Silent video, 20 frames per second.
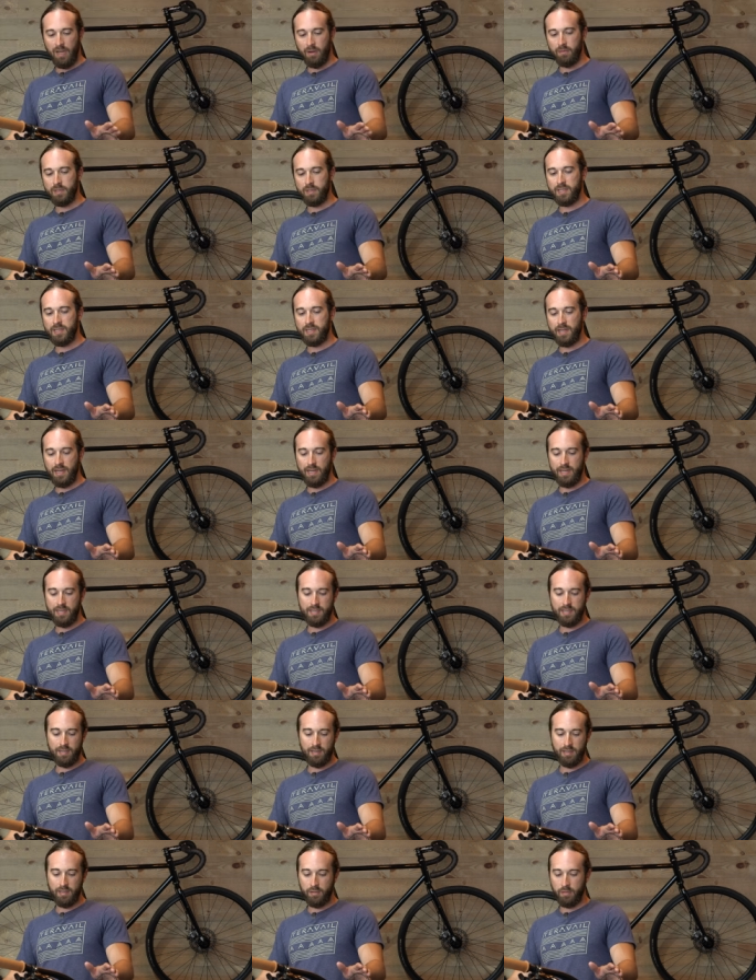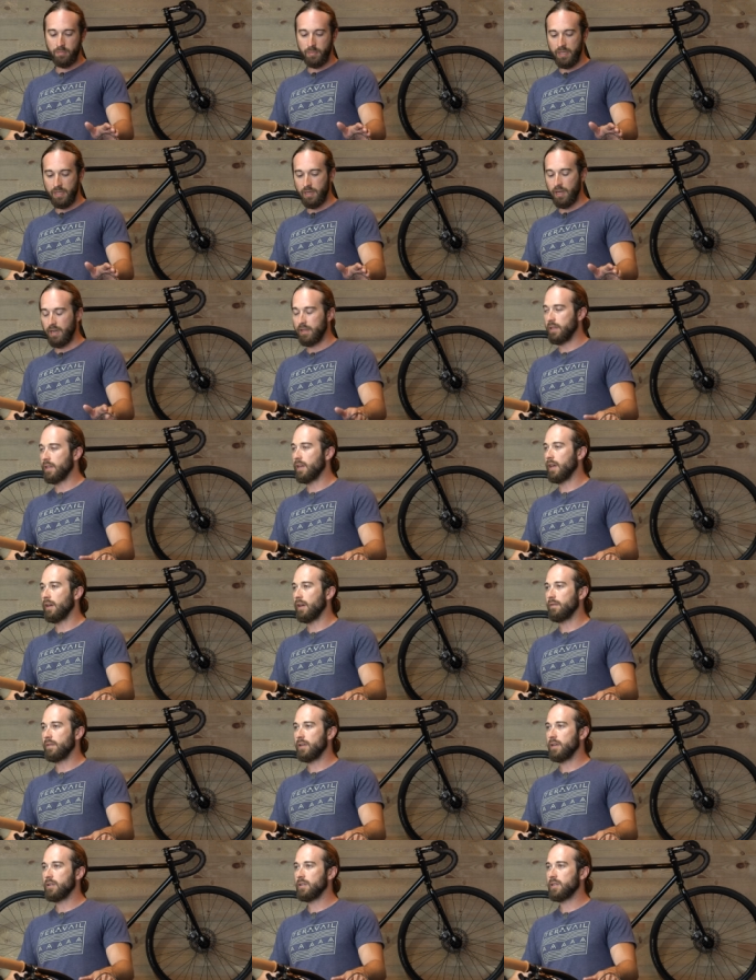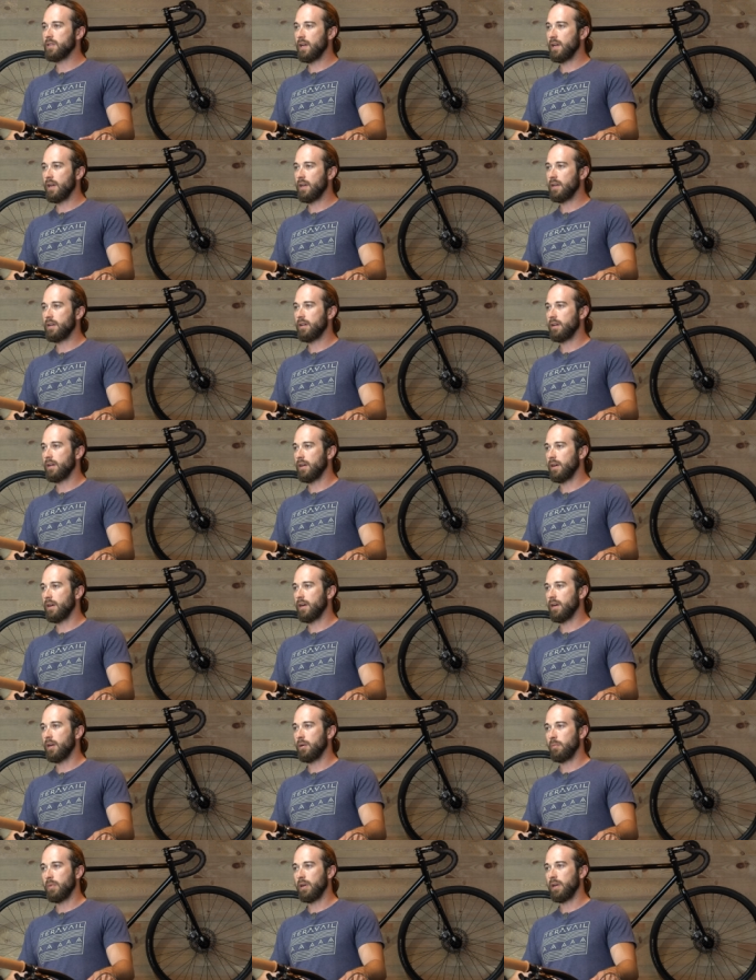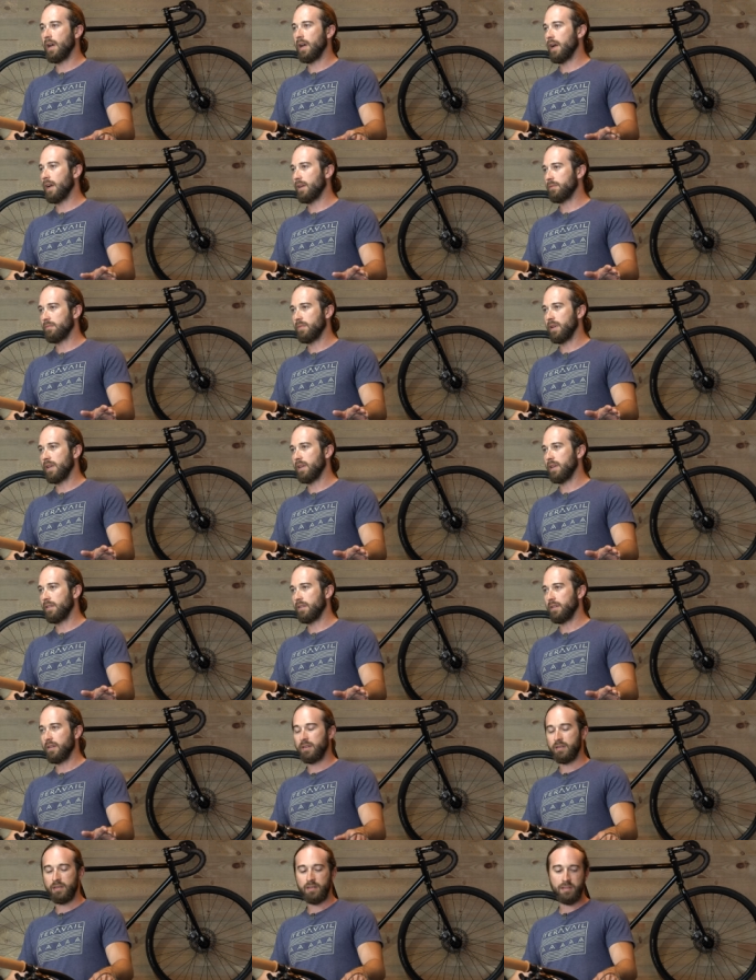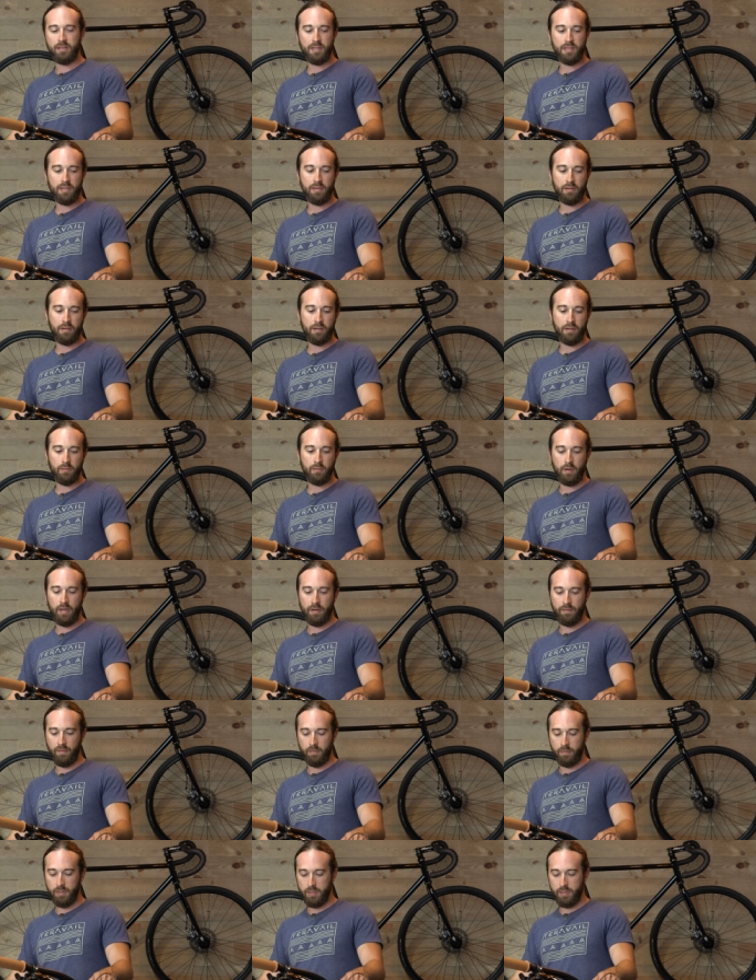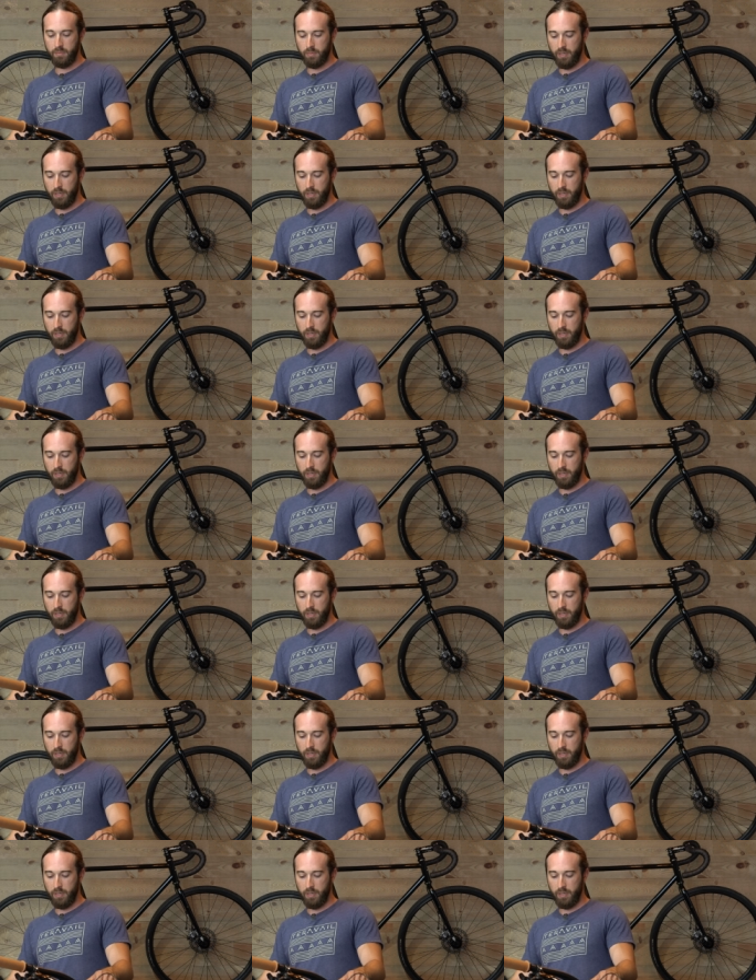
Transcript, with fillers: I would say it's a little bit on the heavier side, uh, but not anything to steer you away from this